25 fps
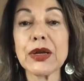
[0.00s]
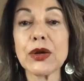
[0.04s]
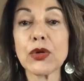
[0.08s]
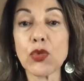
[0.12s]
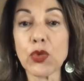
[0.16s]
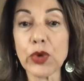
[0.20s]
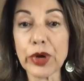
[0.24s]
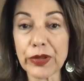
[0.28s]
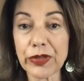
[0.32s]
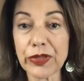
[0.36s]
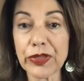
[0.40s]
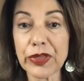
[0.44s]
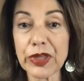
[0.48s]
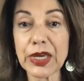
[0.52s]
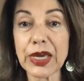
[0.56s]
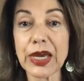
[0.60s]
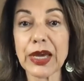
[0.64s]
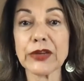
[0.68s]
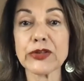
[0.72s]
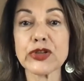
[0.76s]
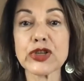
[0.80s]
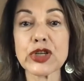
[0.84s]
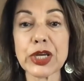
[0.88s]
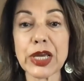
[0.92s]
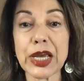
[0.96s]
with the
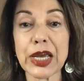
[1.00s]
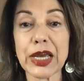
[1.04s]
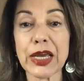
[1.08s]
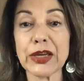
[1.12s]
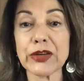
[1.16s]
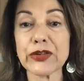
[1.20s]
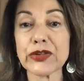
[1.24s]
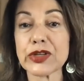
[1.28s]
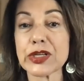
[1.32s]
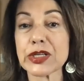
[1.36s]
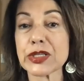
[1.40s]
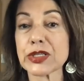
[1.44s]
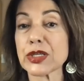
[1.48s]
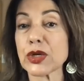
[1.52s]
education.